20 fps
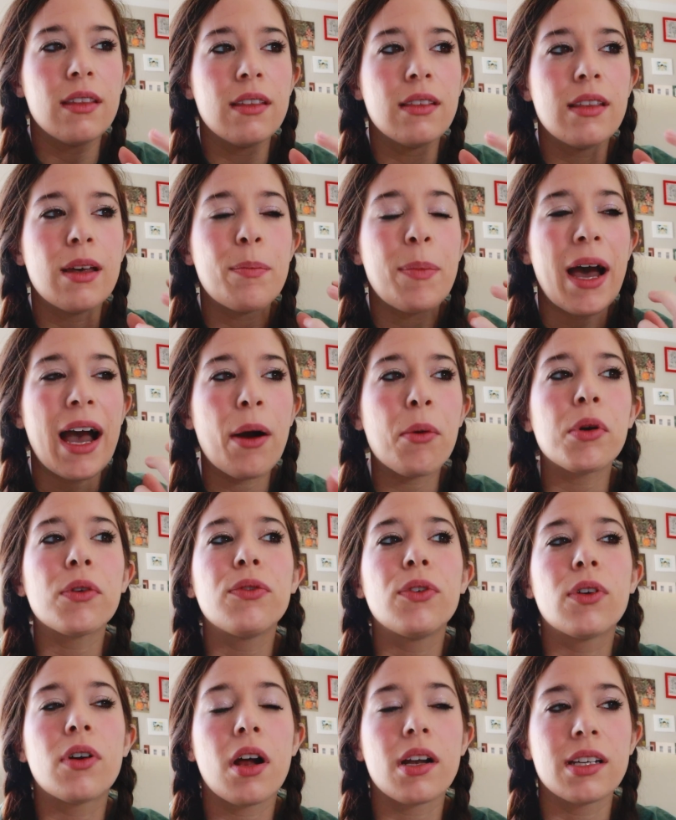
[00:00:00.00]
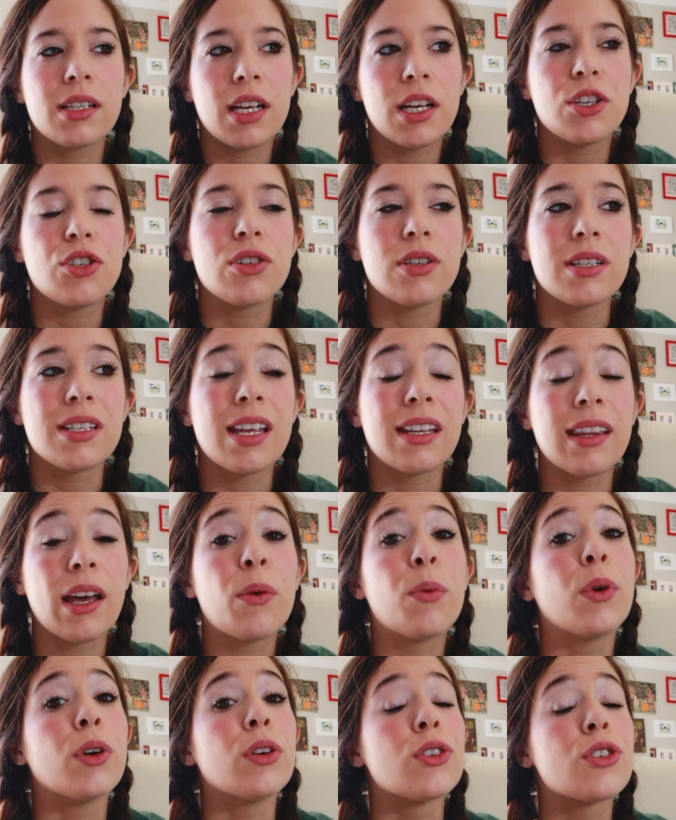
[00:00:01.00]
the powerful connotations that
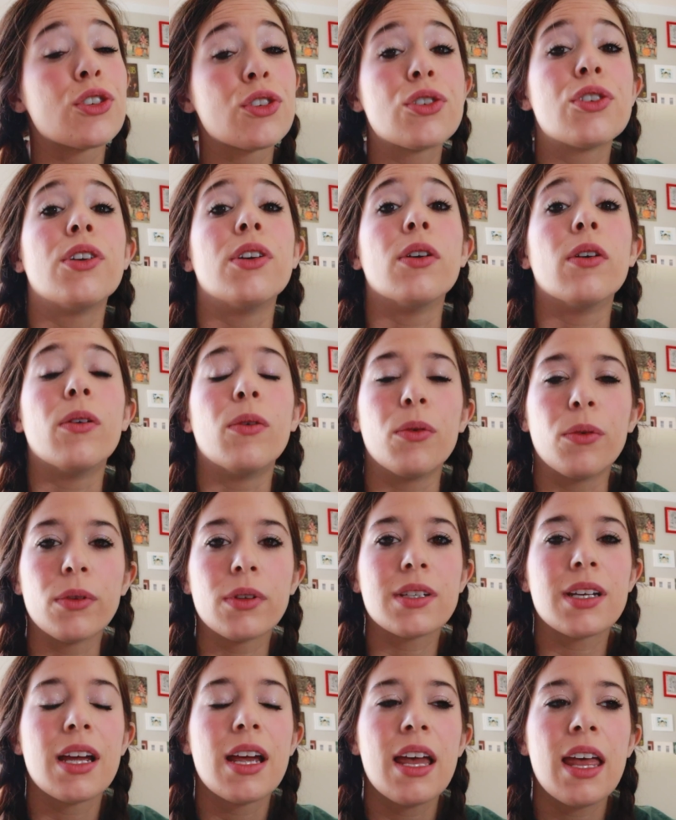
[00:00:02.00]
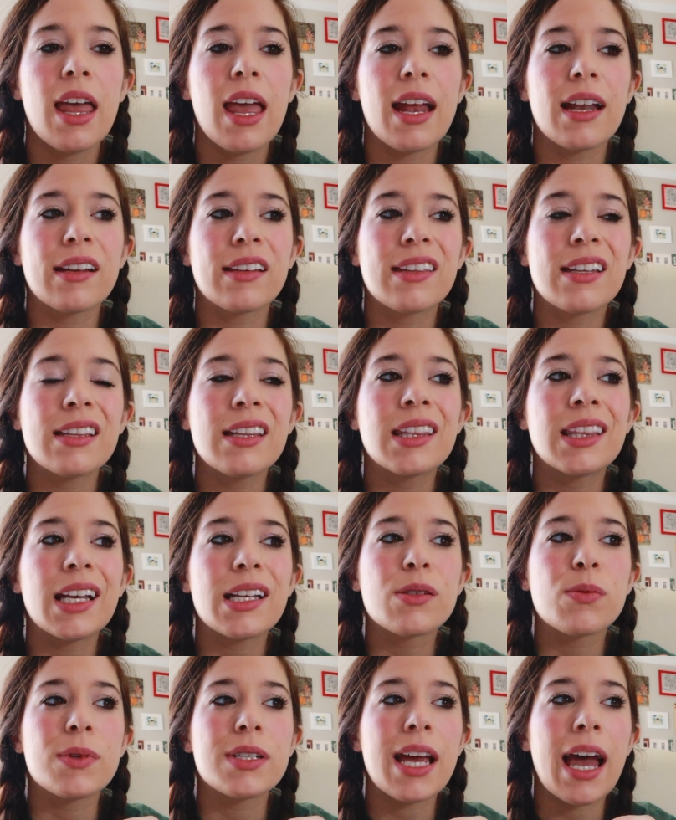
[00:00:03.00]
that word should hold. And I think that
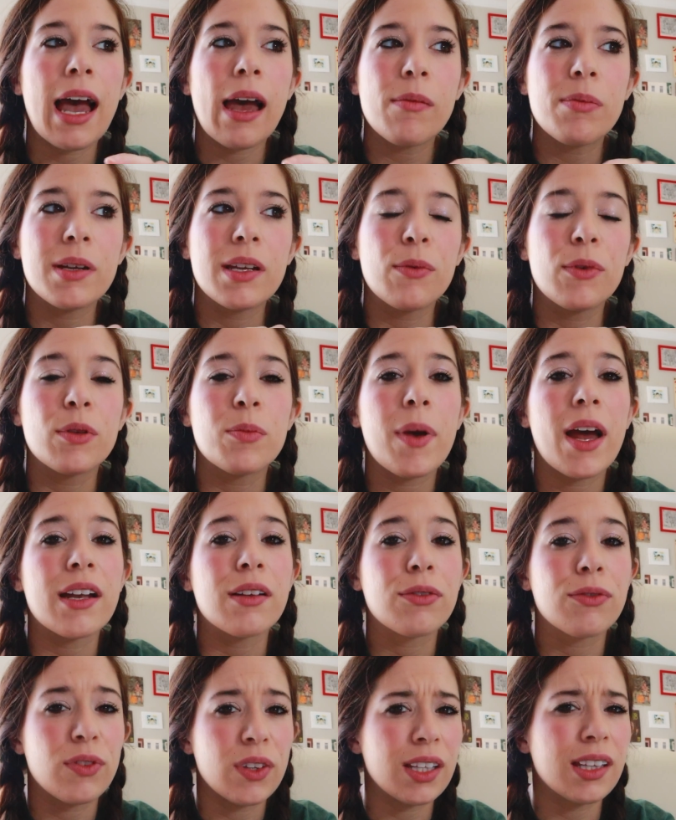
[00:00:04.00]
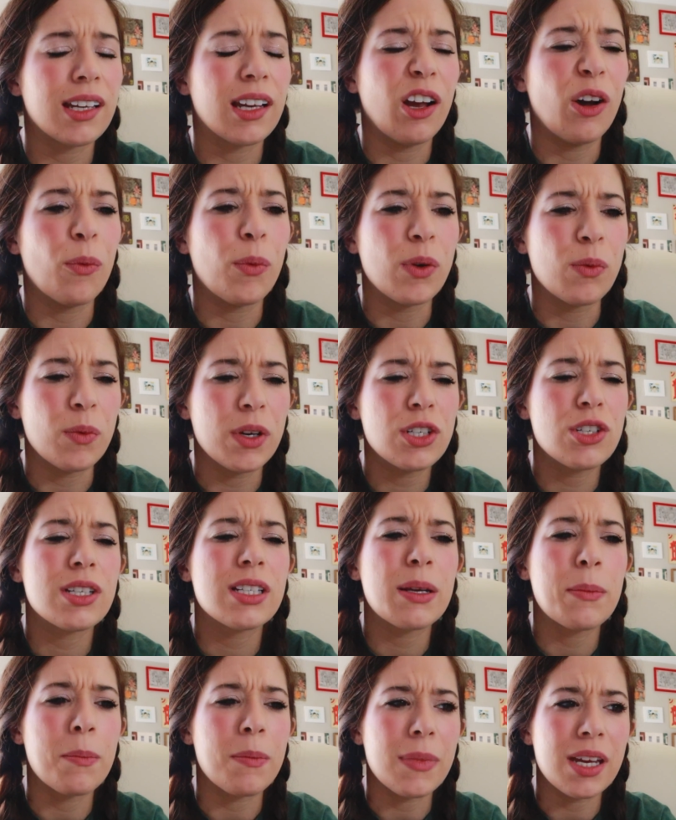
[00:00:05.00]
that's what's happening with pedophilia when we
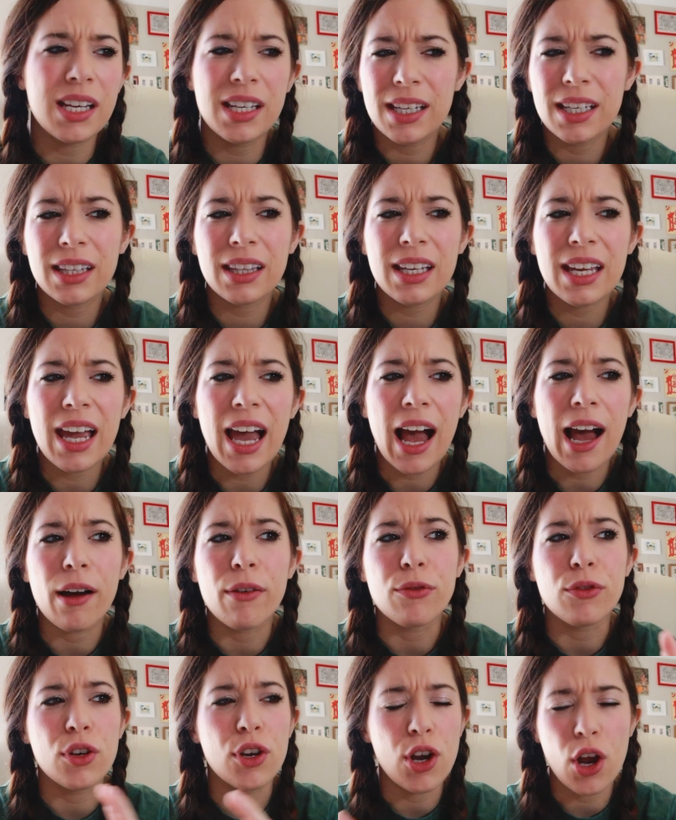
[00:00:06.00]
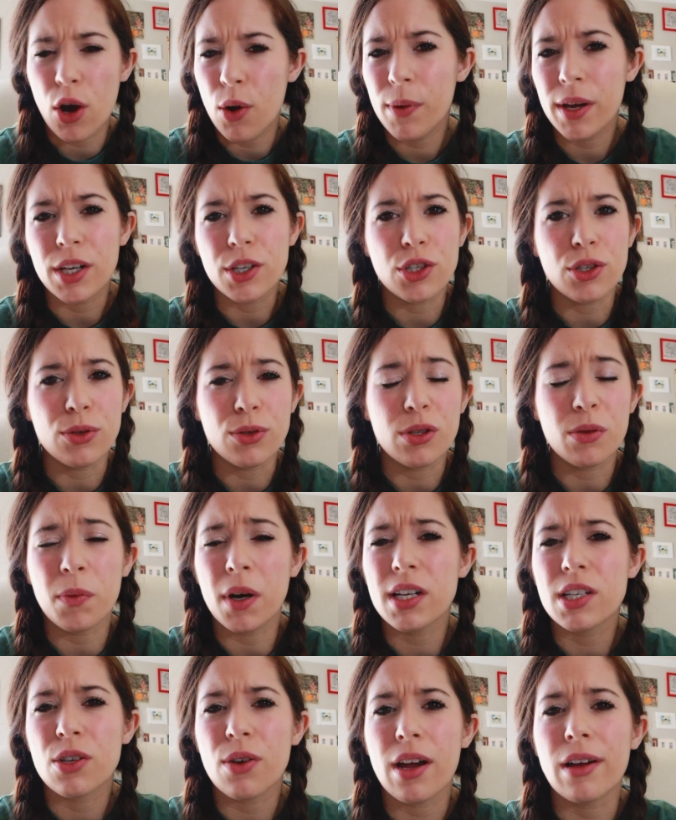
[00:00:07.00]
just immediately have no issues
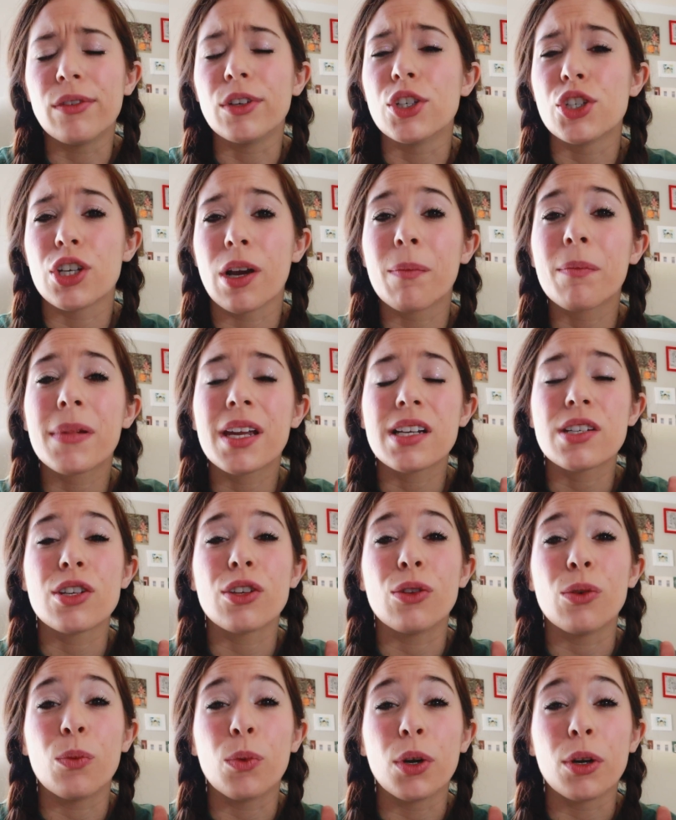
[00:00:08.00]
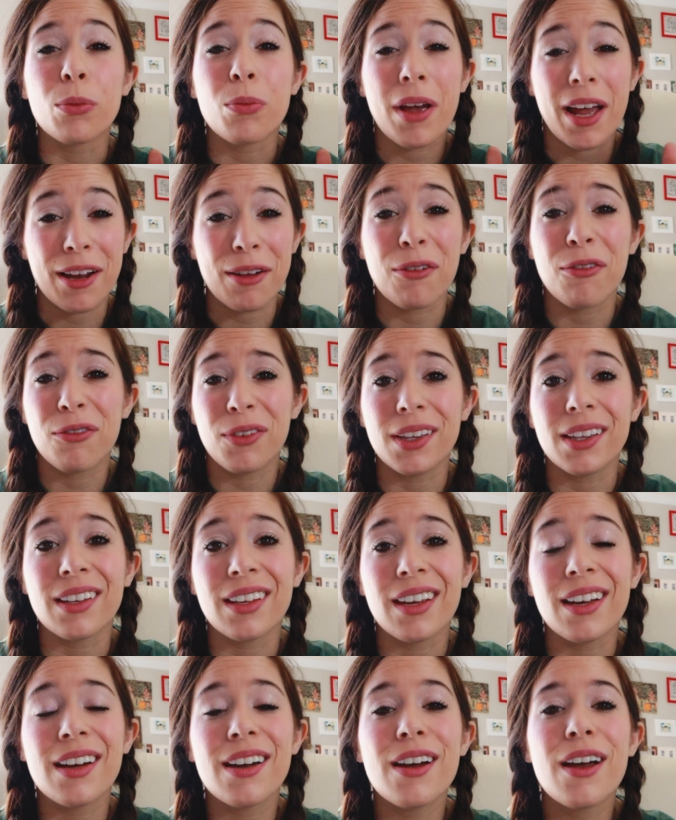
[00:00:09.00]
whatsoever jumping to the word
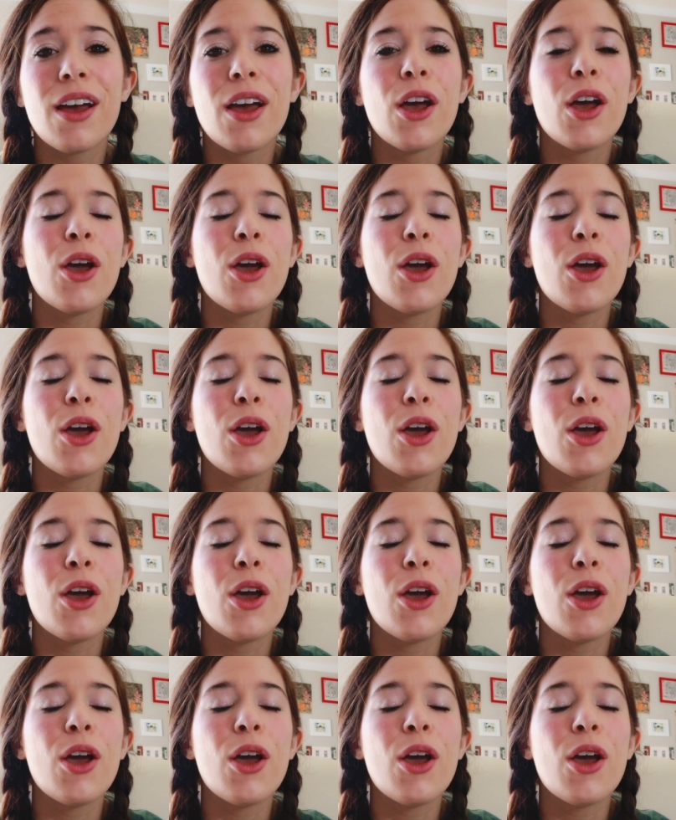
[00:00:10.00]
pedophilia,